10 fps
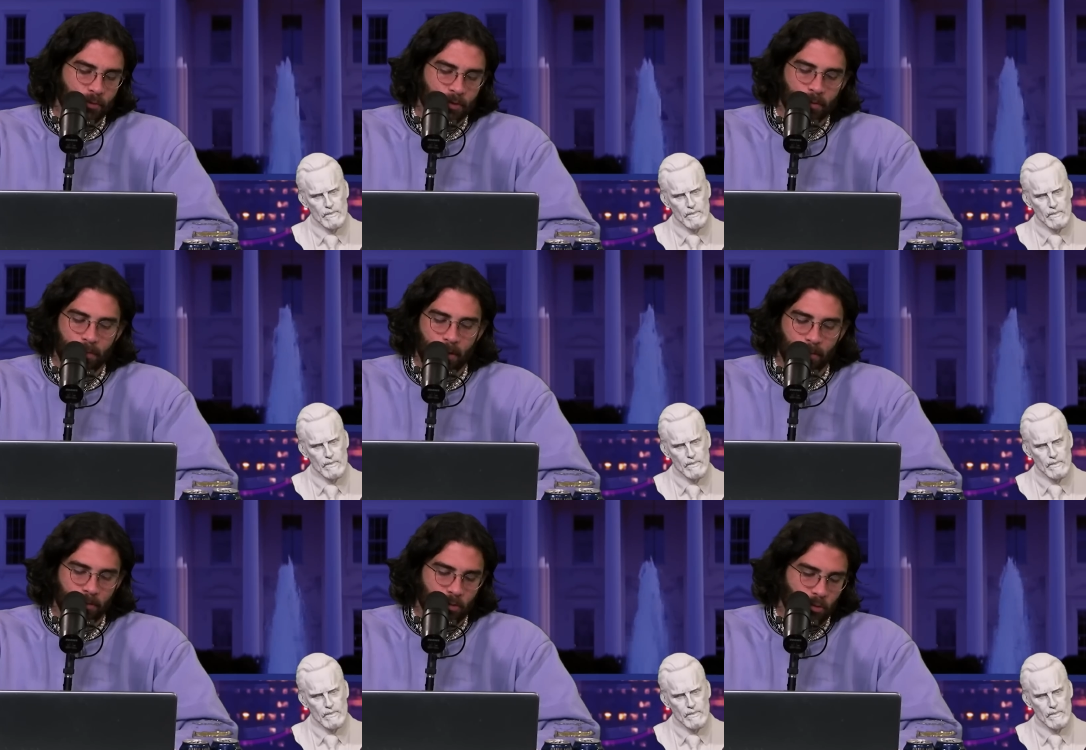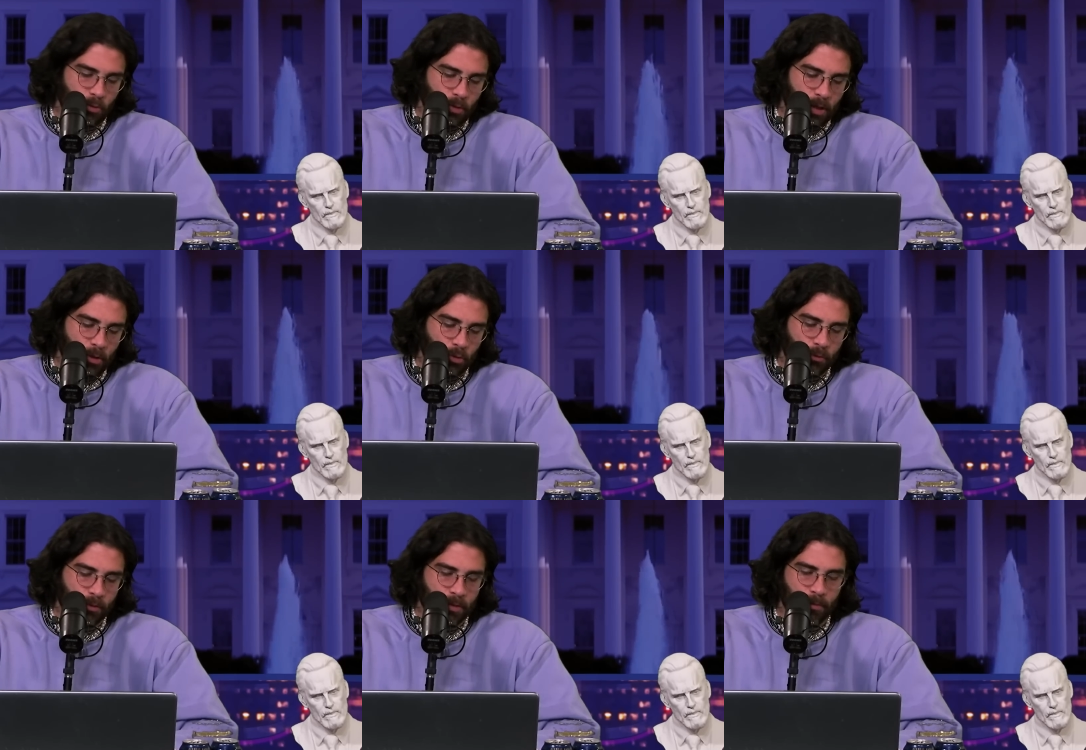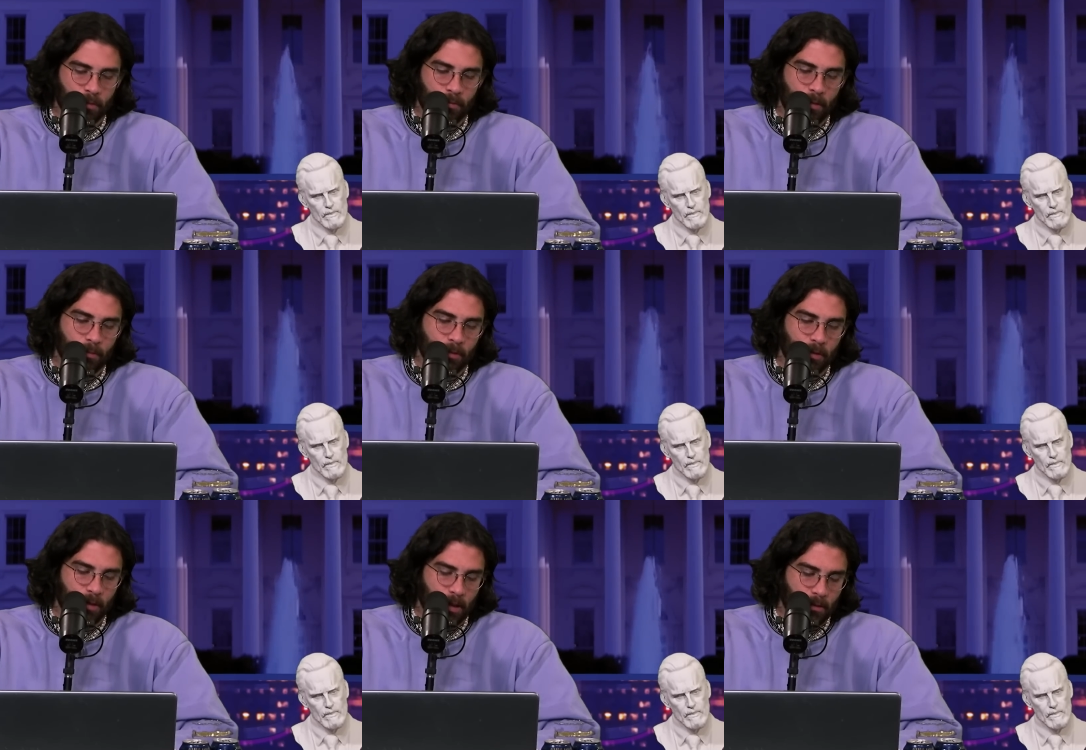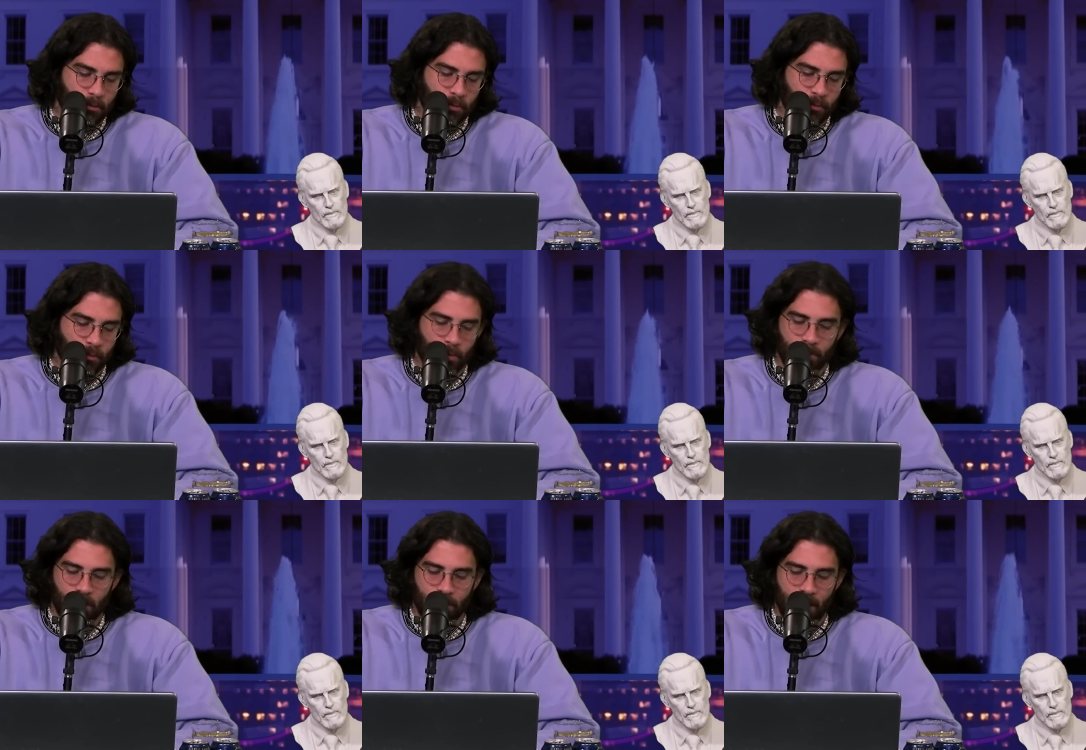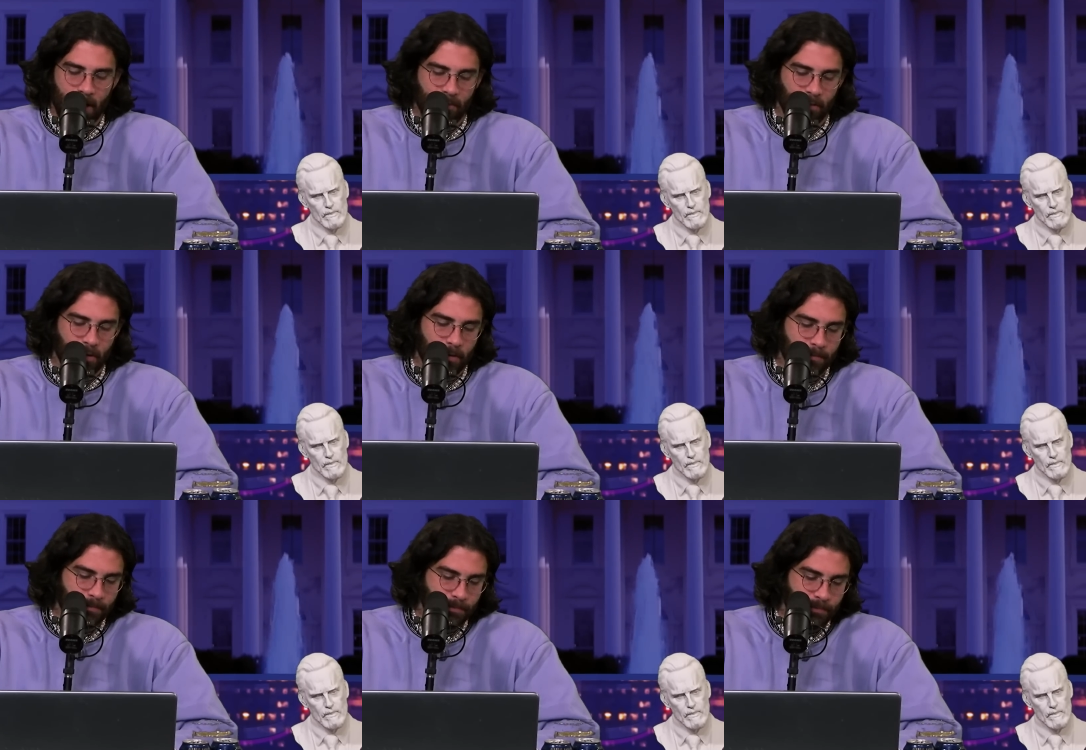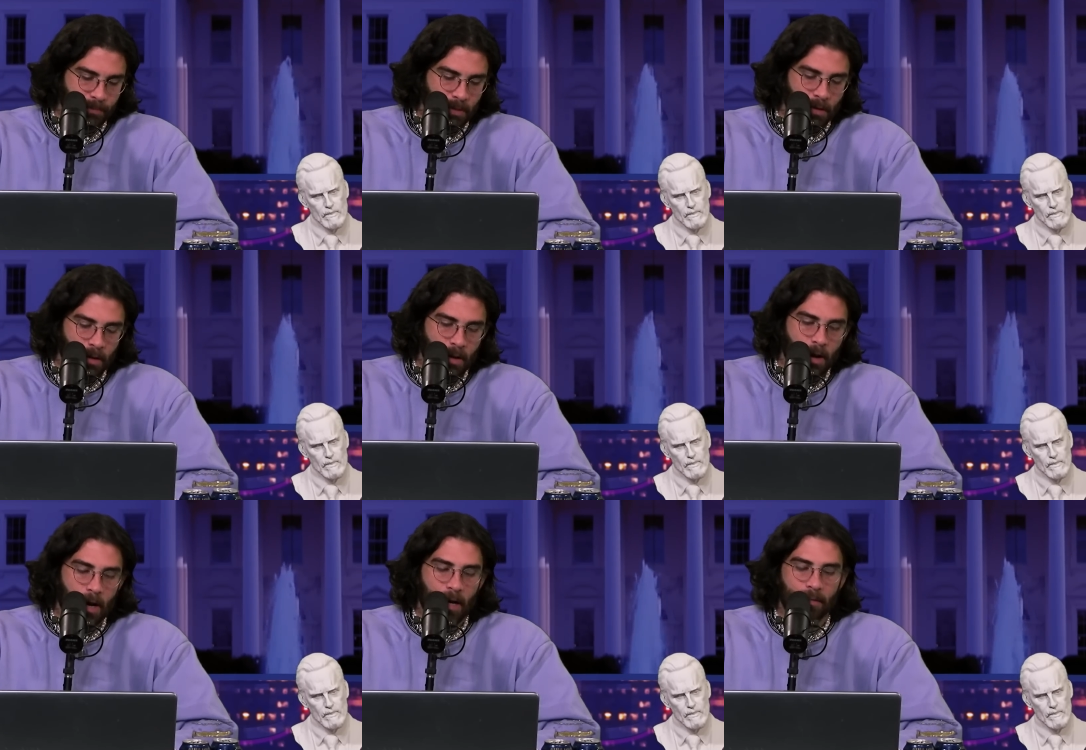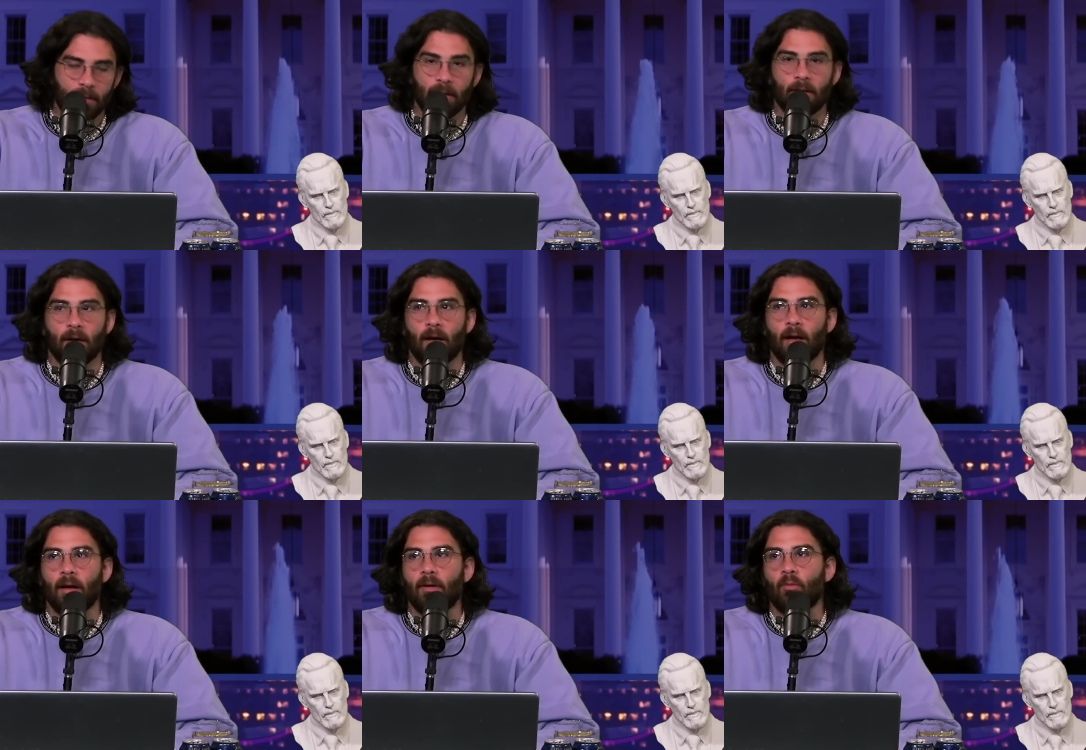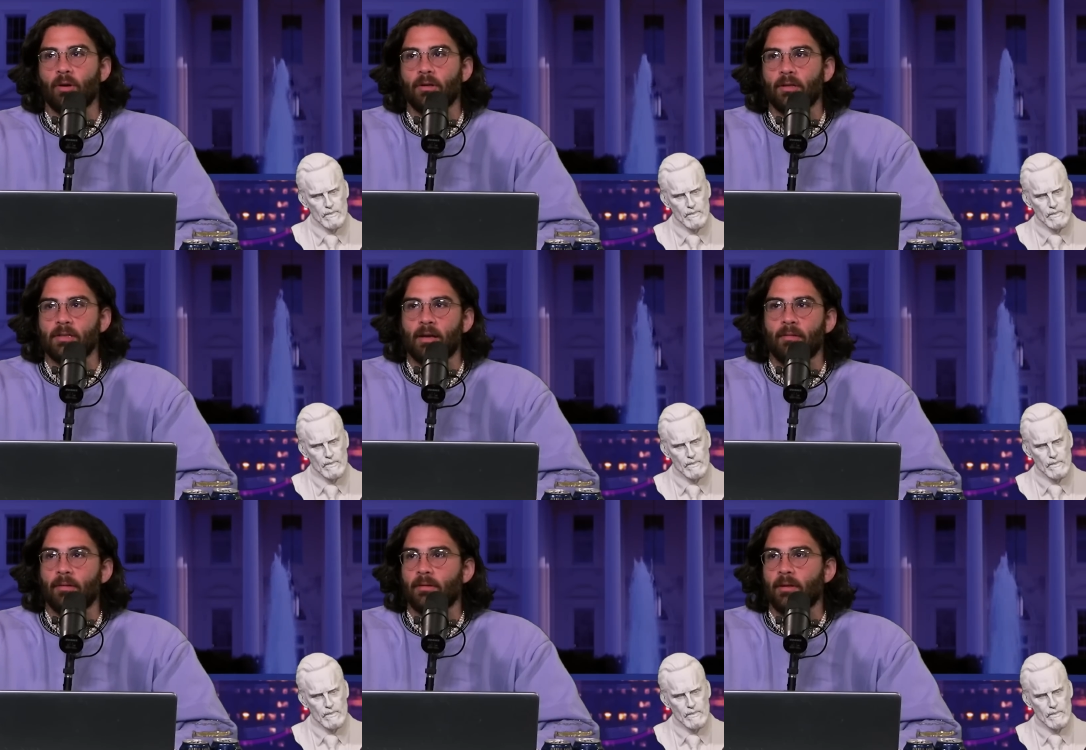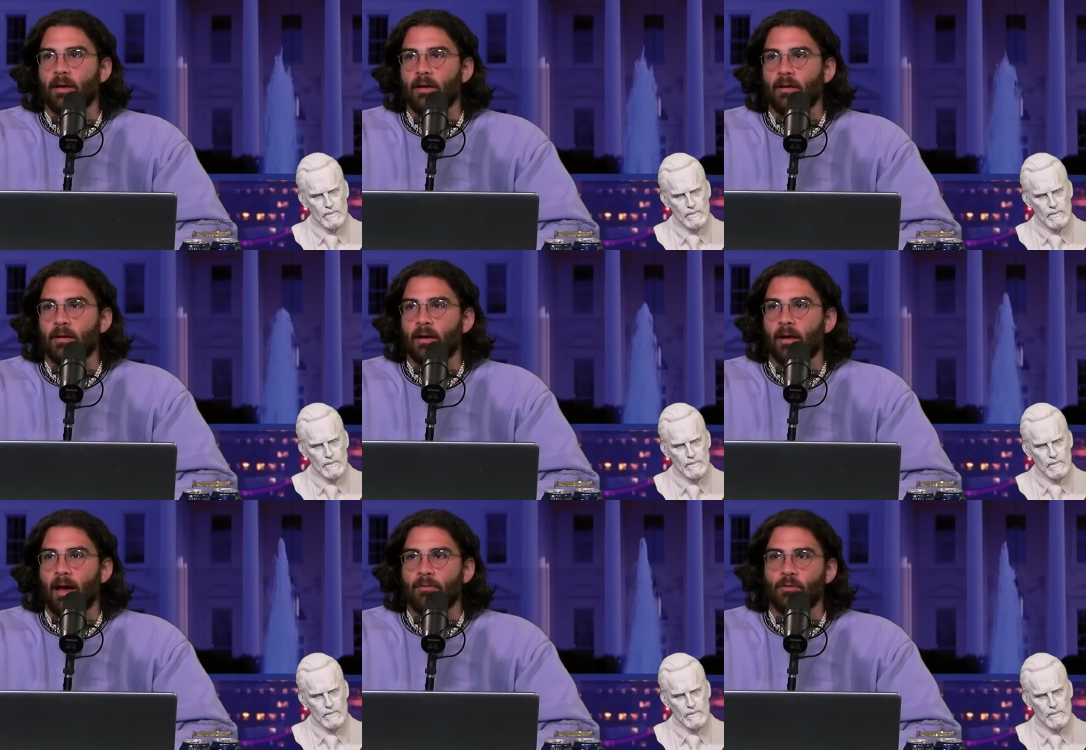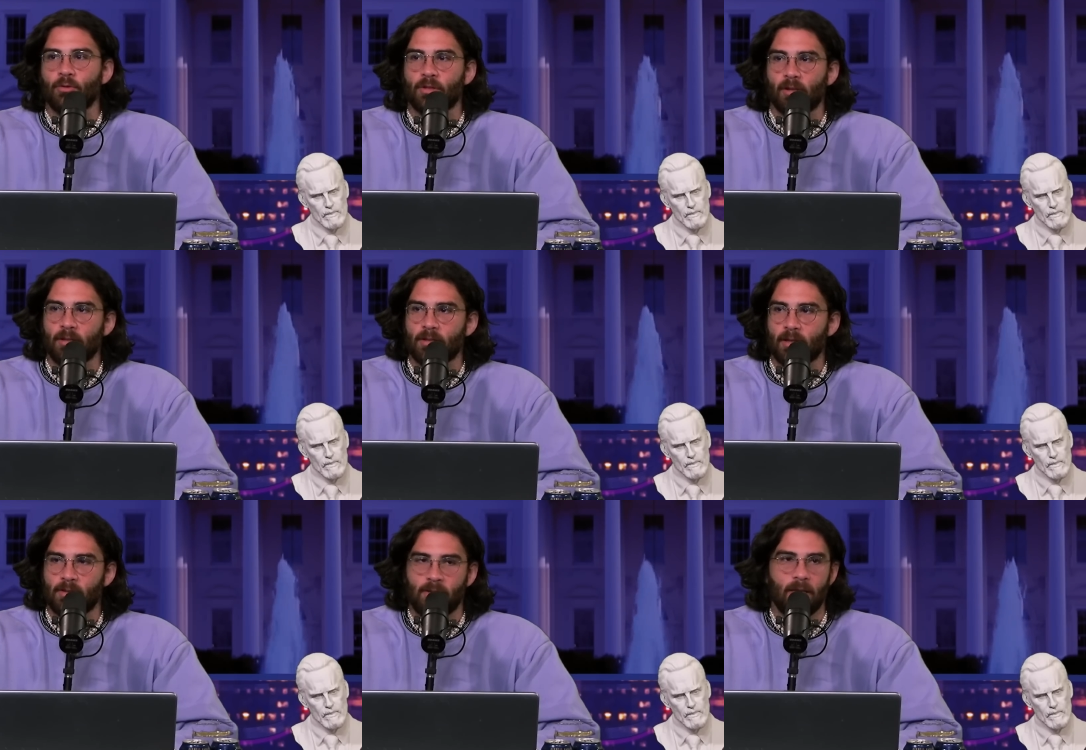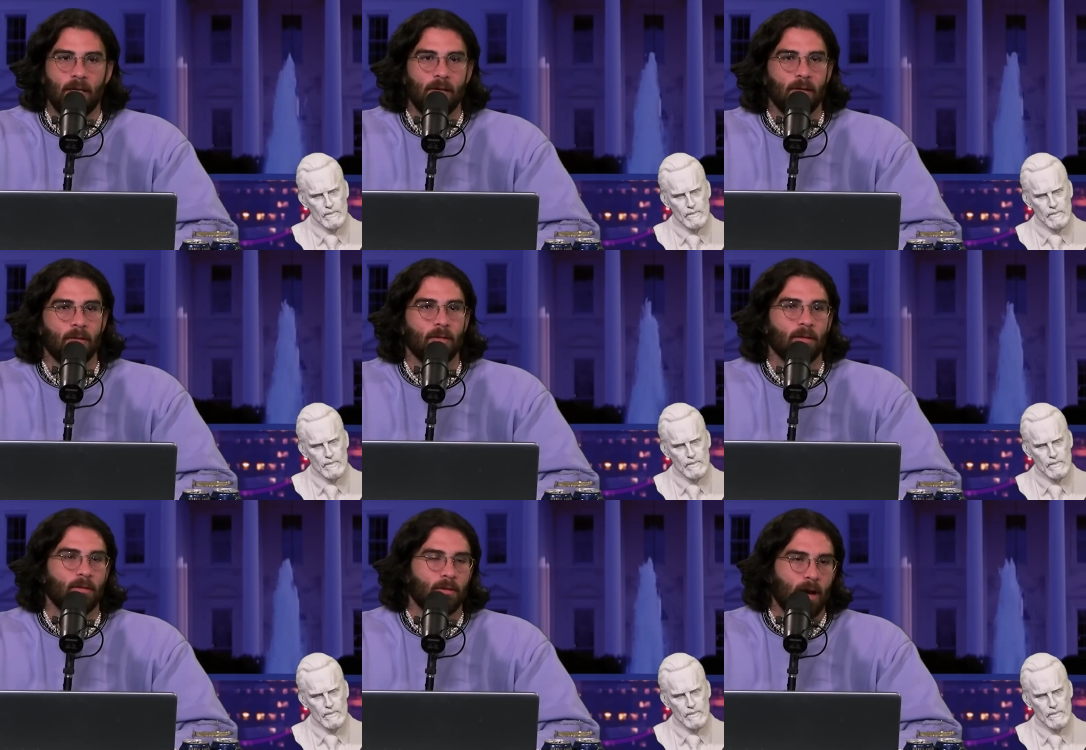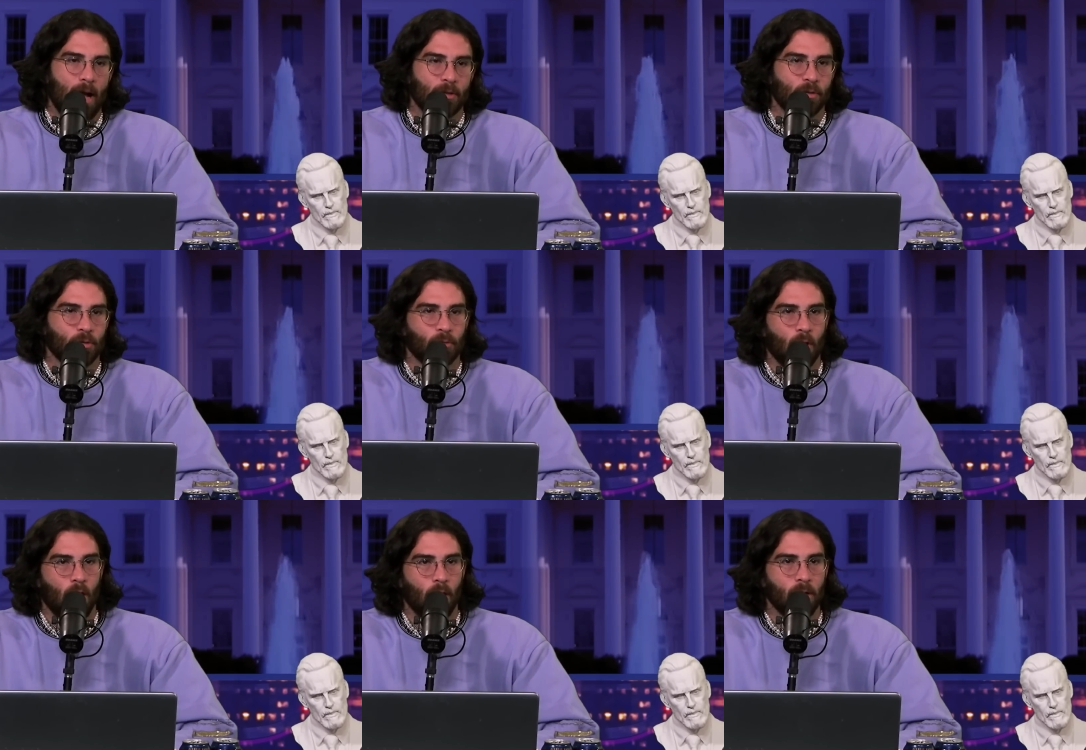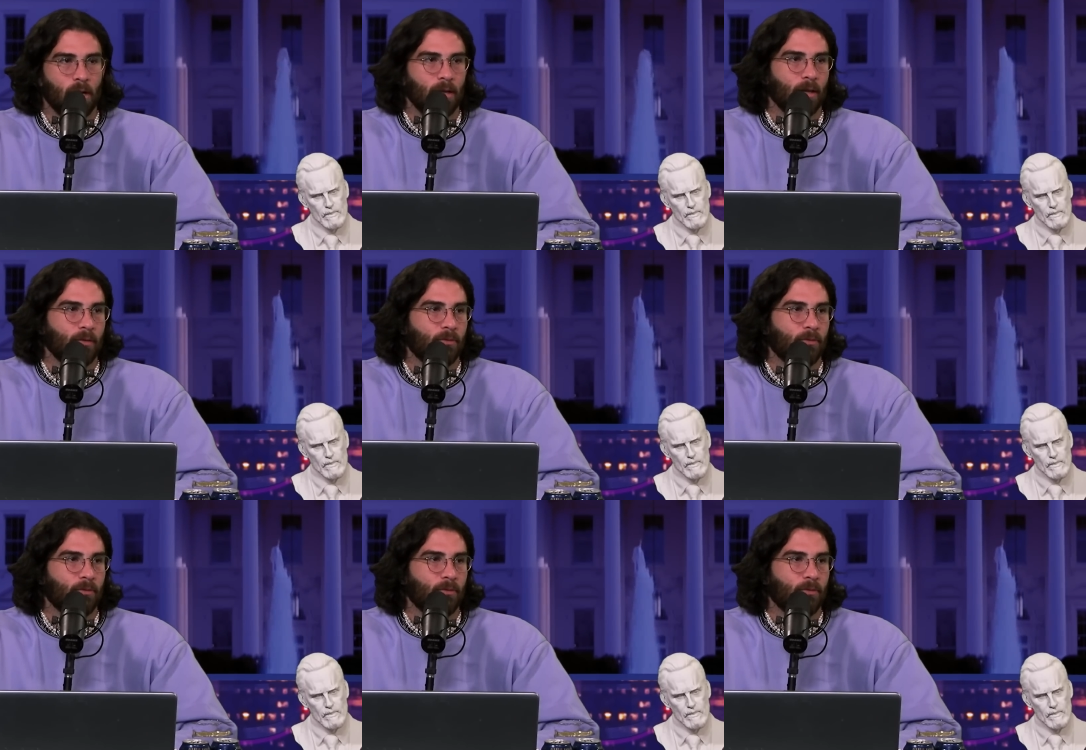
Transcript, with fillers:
Speaker 1: someone to be able to, in order for someone to be able to, like, reform their behavior, I think uh, one of the things they they have to do is at least, like, see that their actions are wrong and, like,